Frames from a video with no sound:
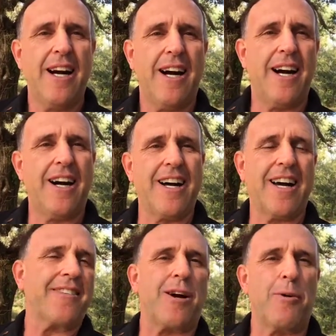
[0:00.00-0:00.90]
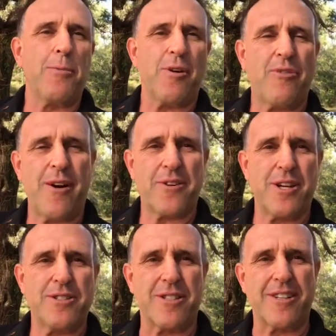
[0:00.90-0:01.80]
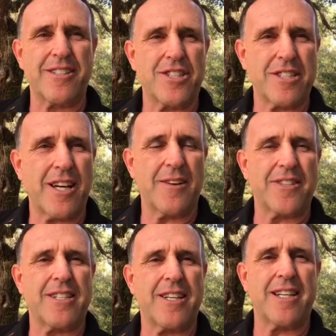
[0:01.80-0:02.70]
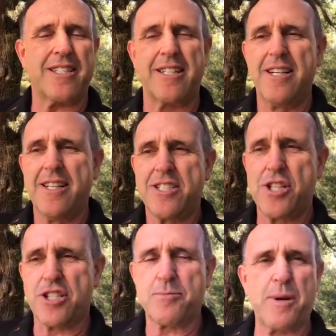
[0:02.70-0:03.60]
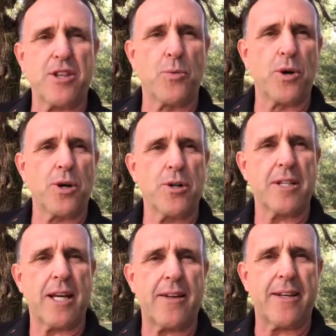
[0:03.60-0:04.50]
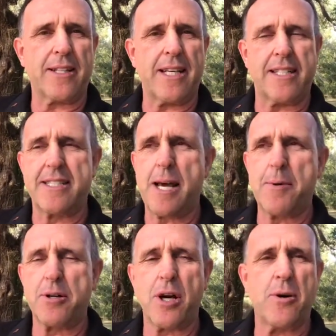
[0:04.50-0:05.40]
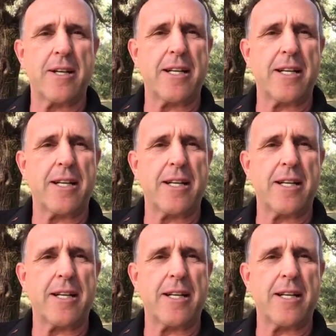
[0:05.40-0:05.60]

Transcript: I've got one more farm to go to. It's just kind of exciting to spread the word and get a demo going.